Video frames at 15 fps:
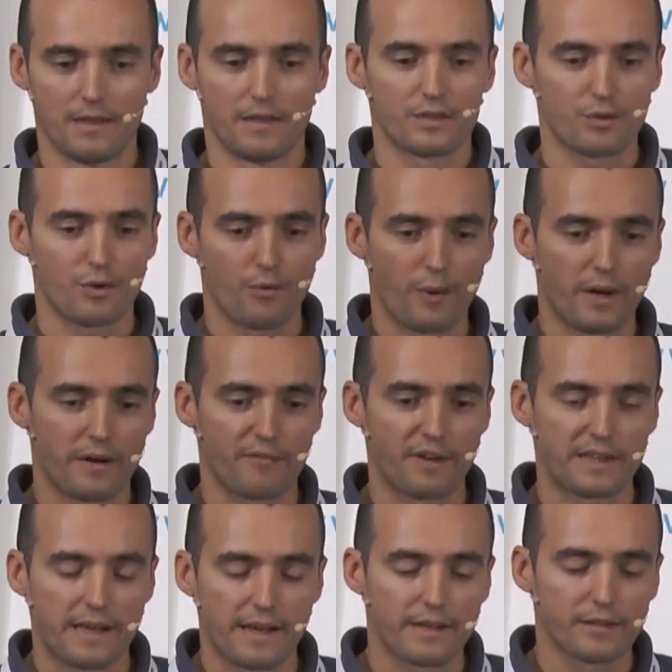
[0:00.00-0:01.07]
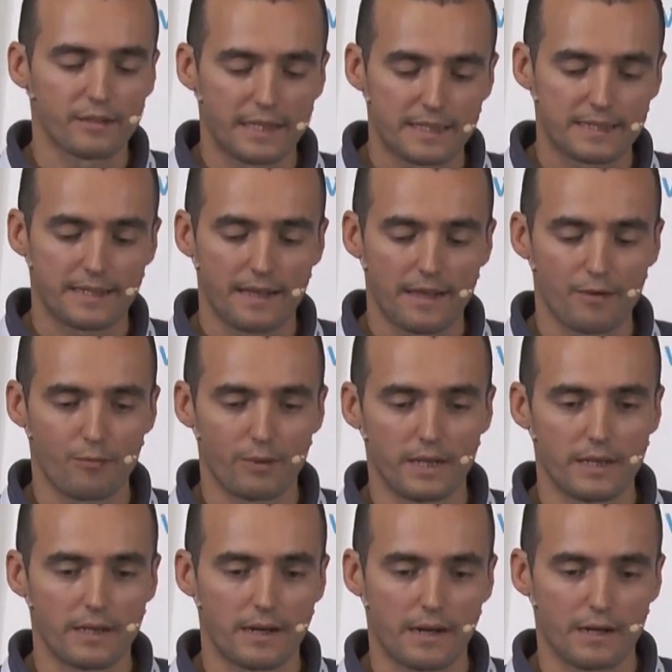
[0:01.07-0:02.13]
So we are the attacker. Let's say
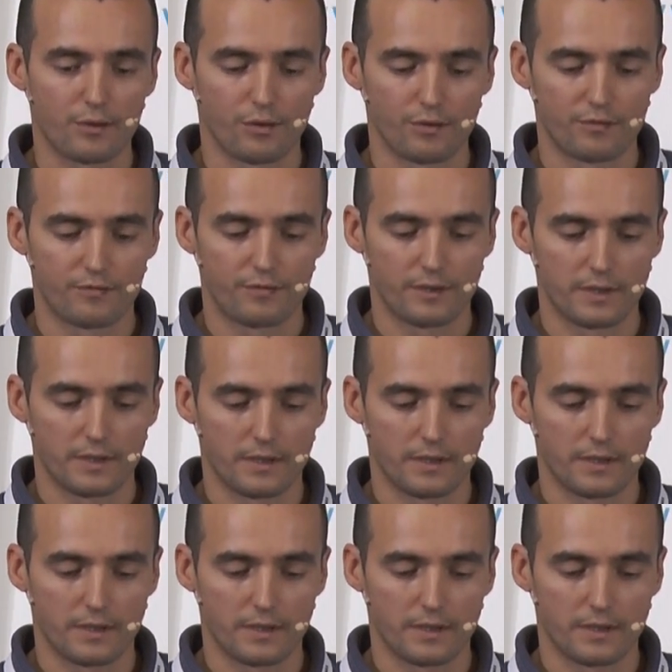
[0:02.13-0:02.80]
we kind of